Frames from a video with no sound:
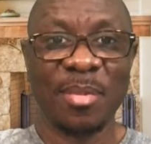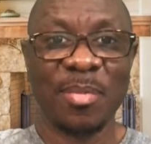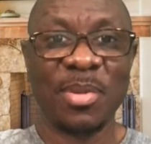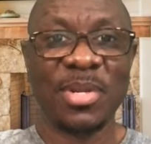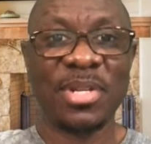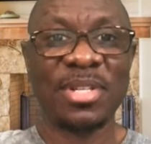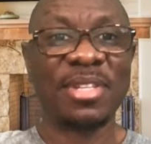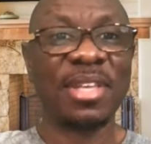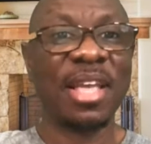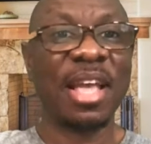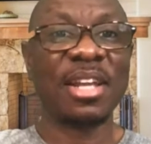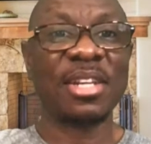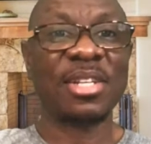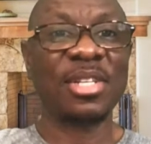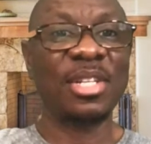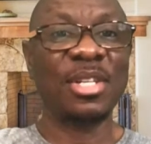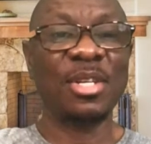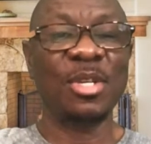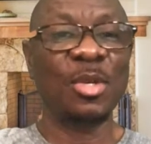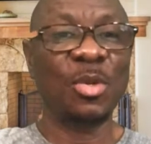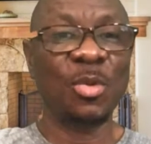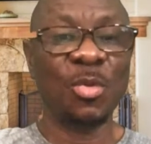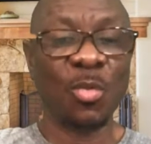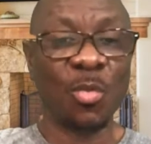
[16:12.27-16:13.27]
But it's
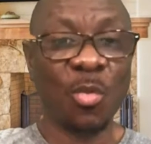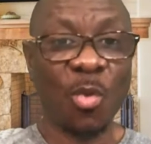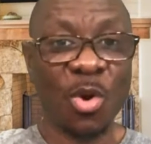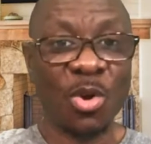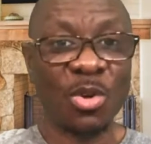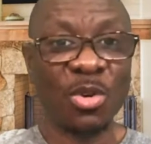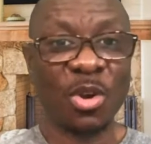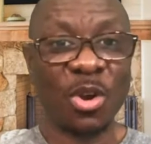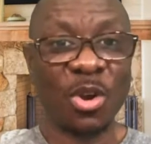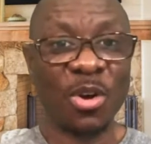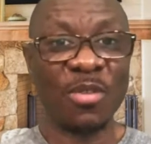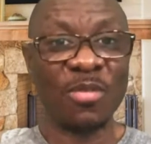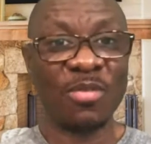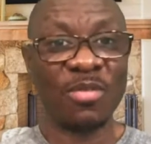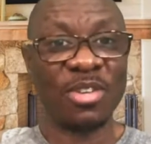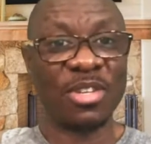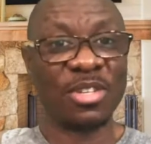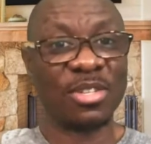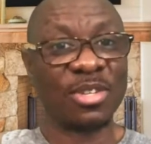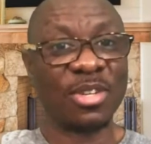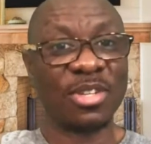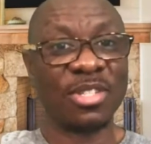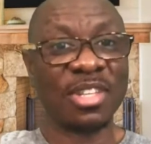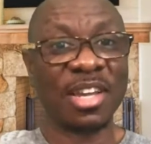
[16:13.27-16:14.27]
actually one of the
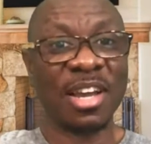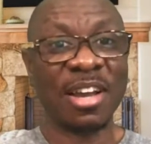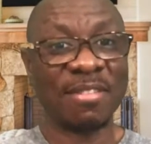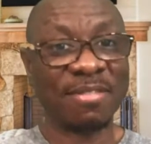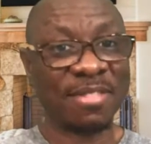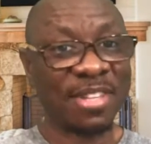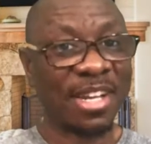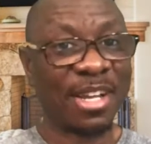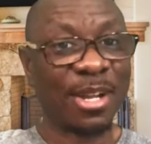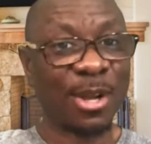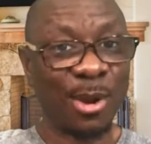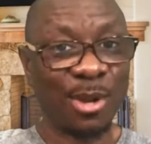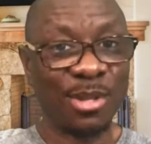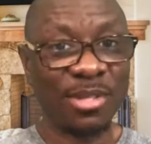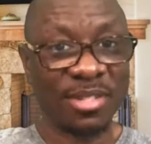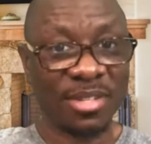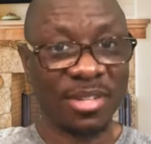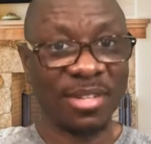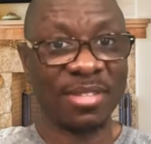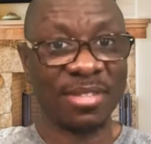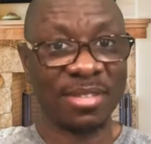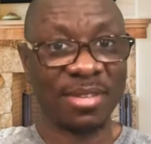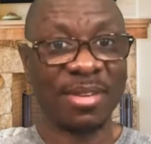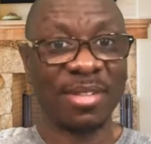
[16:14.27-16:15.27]
sought after
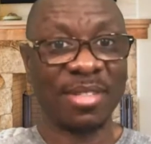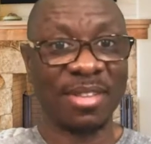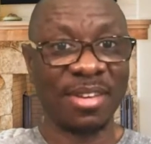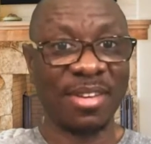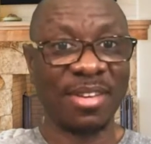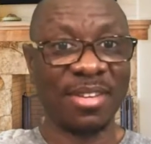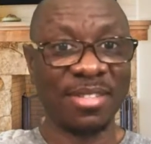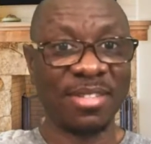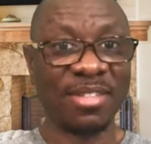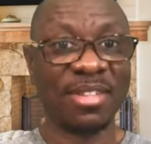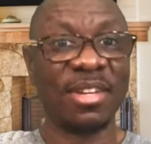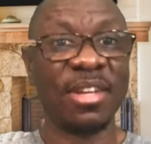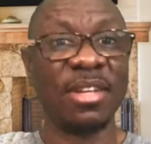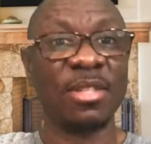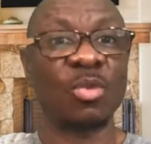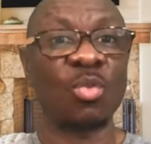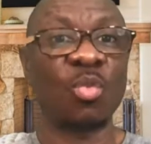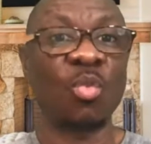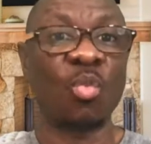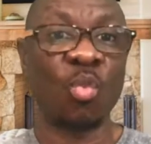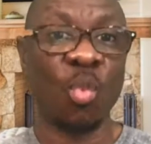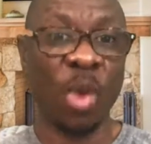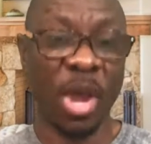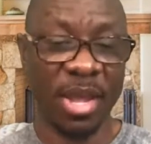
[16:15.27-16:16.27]
content on the internet
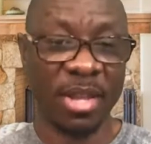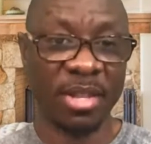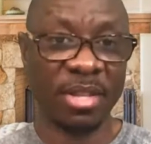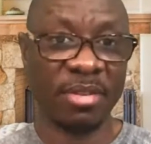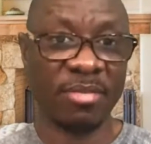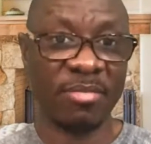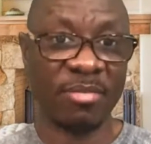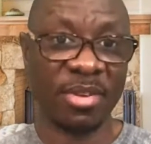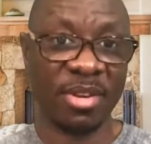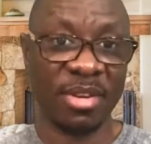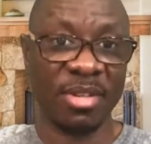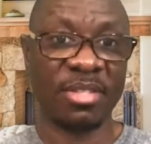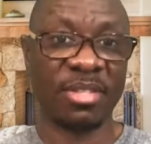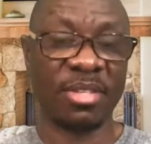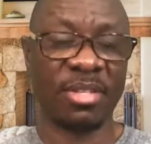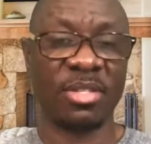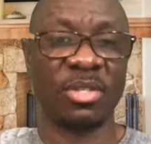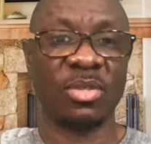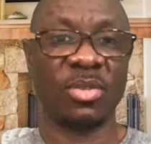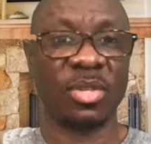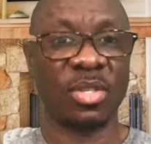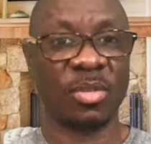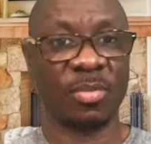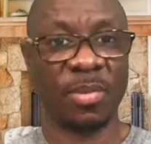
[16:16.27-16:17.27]
when
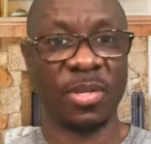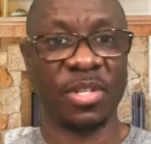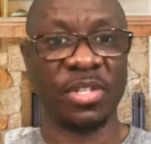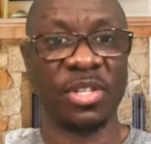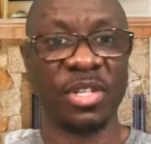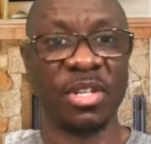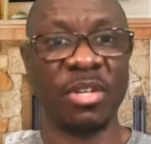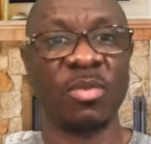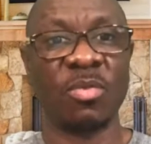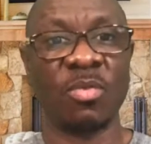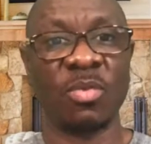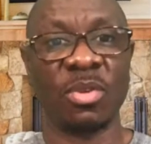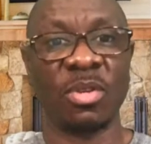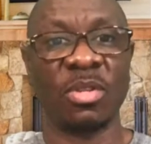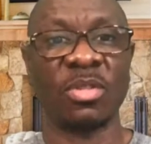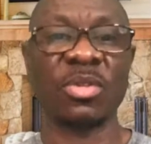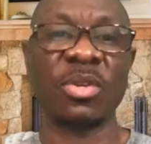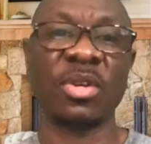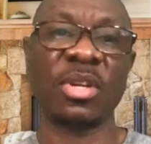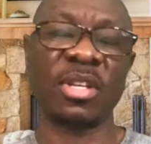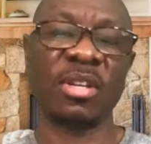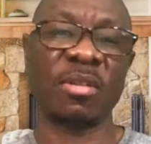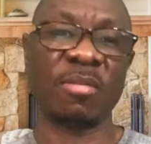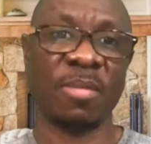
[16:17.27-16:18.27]
relating to, especially when you're
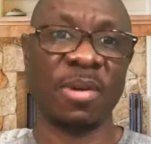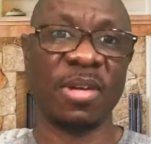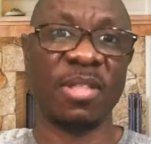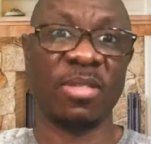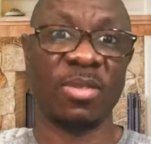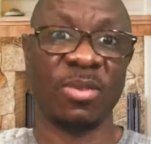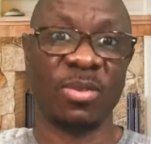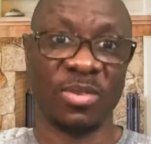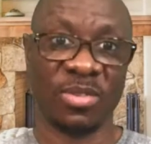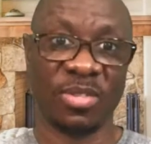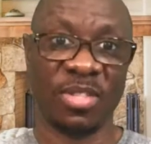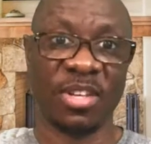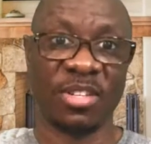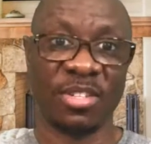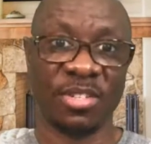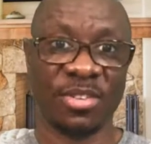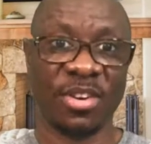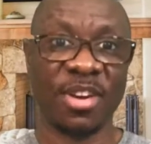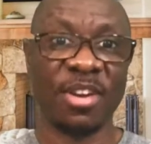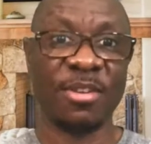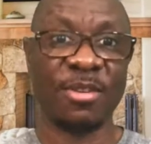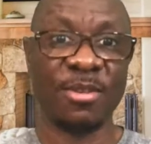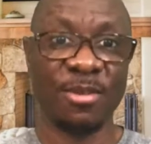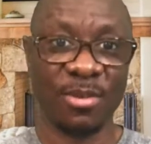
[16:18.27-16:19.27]
talking about post
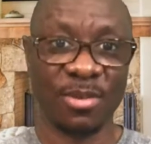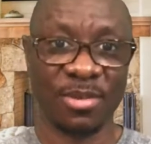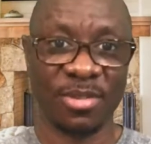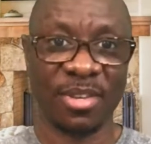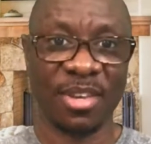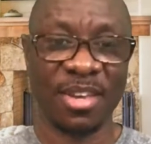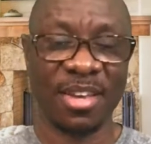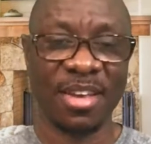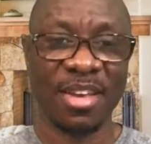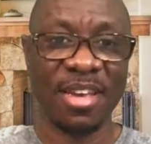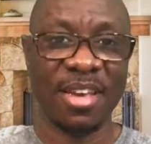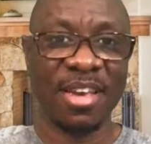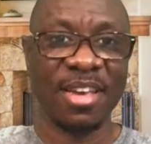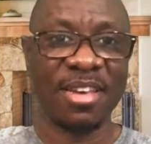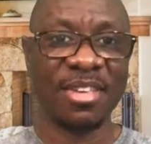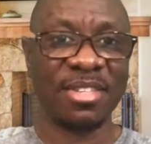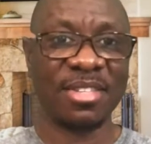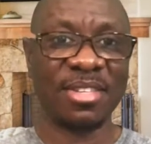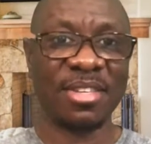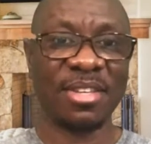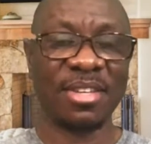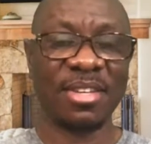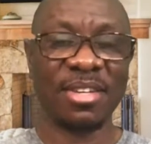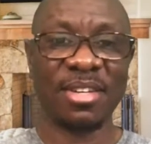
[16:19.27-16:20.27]
Nigerian news.
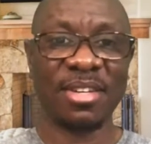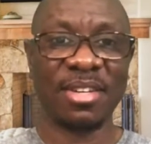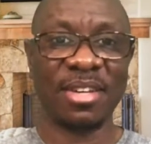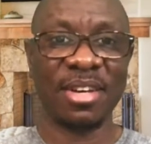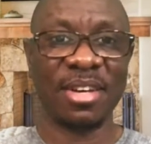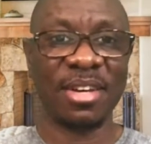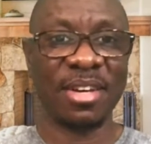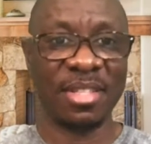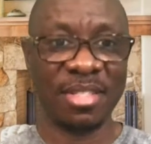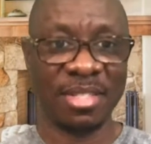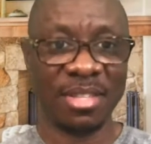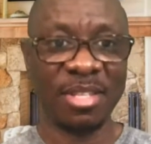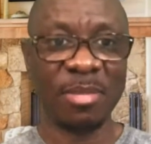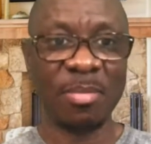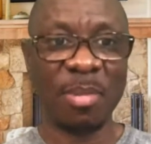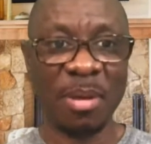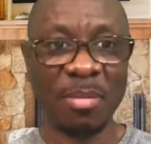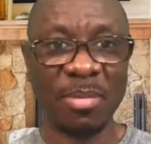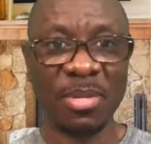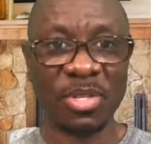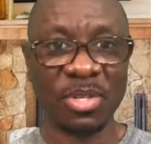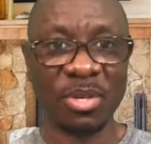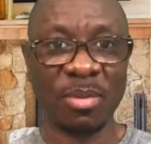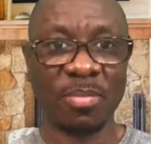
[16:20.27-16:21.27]
So this
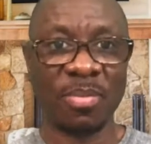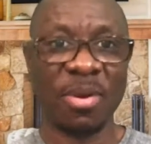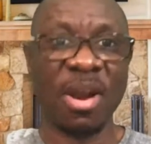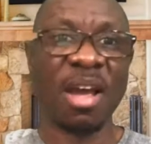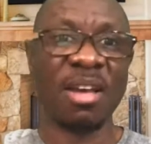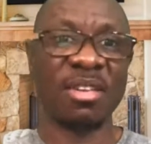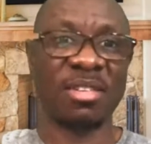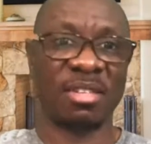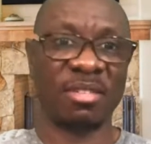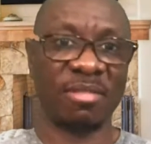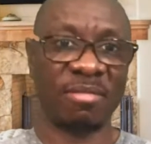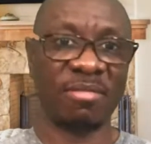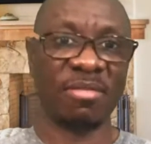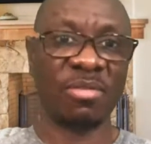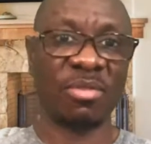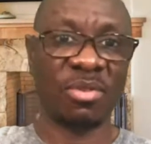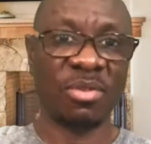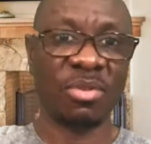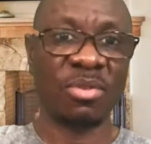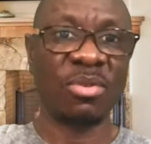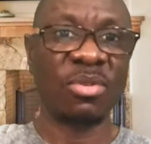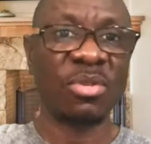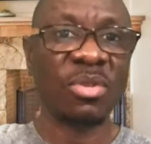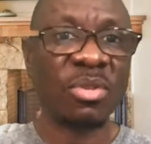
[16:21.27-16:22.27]
might be surprising for
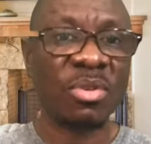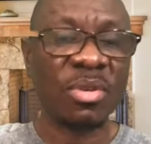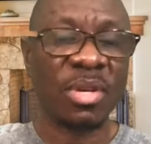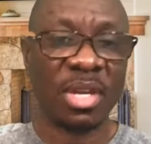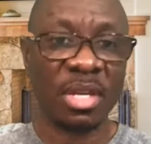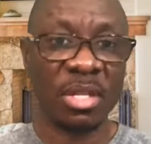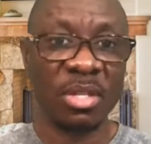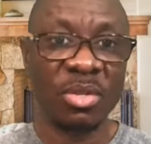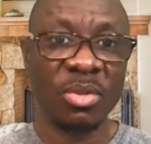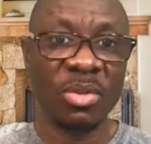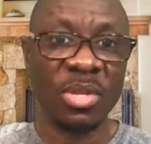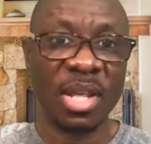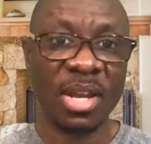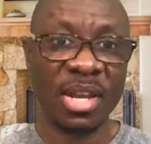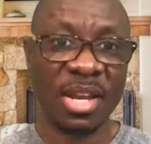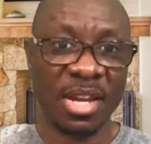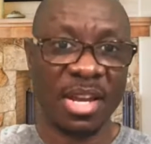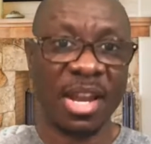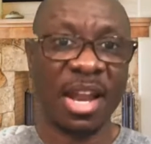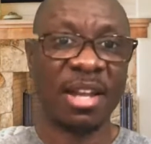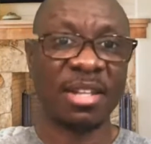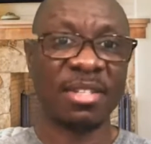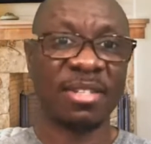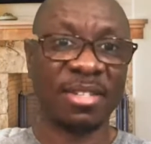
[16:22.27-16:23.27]
you. So you can do that
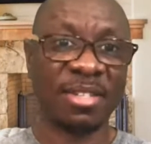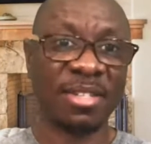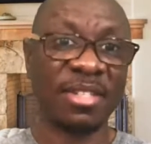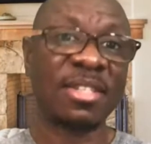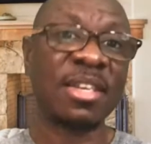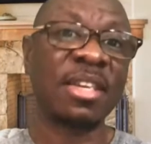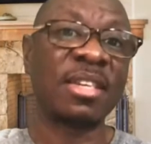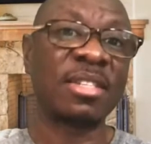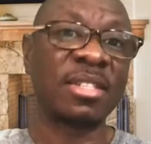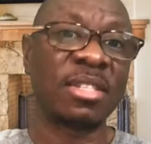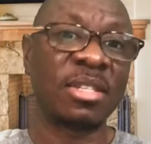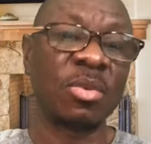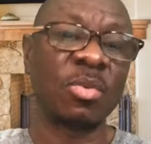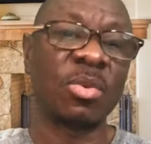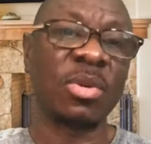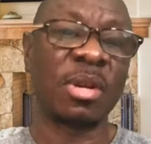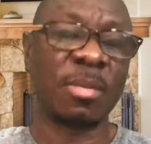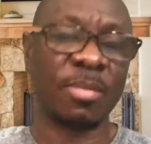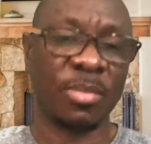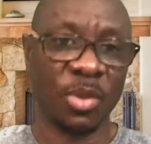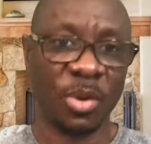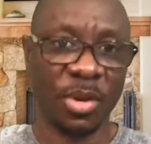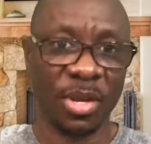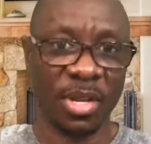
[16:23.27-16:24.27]
analysis and see what
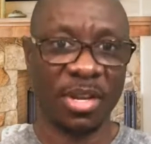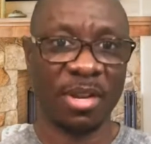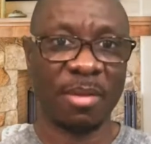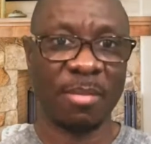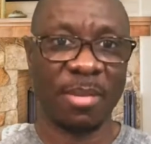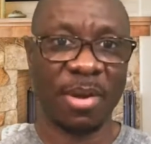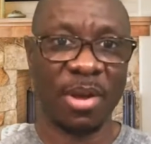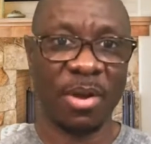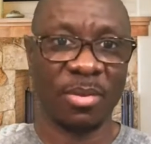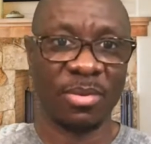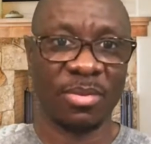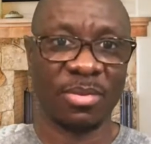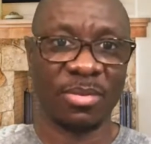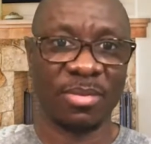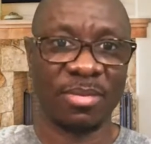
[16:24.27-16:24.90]
I'm talking about.